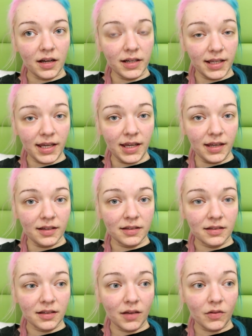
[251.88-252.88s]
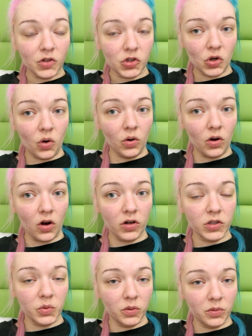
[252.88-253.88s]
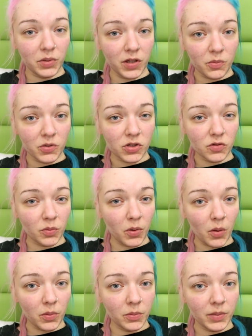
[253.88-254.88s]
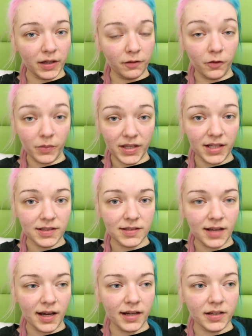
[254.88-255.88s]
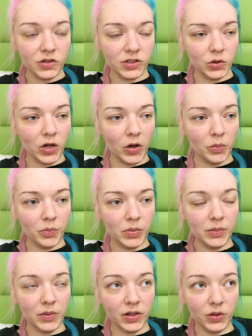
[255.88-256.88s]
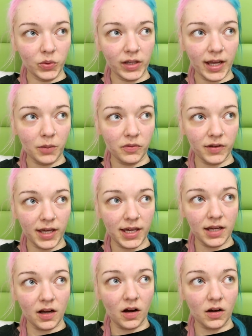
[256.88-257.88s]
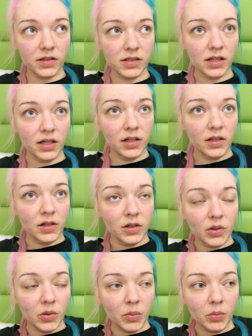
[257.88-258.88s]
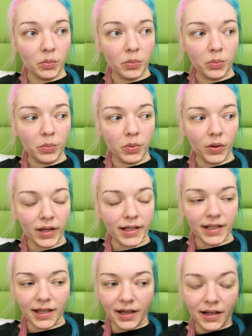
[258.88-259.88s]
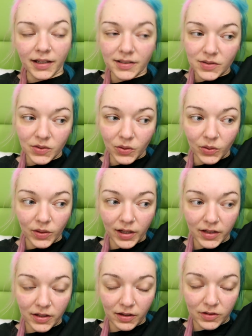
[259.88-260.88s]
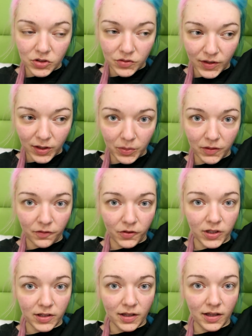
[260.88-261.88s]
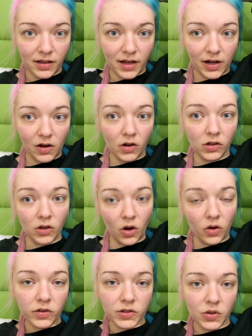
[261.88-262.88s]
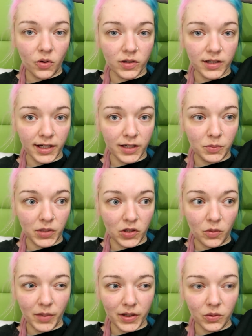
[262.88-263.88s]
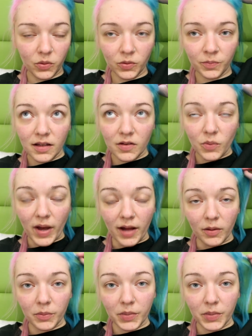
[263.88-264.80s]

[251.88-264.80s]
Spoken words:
And again, if the door locked, it wouldn't be as much of a problem, like, from the inside, because I know how people can only get in with a key card. But like, yeah, I don't know, I just feel a bit funny that I can't lock the door on a night being on my own as well.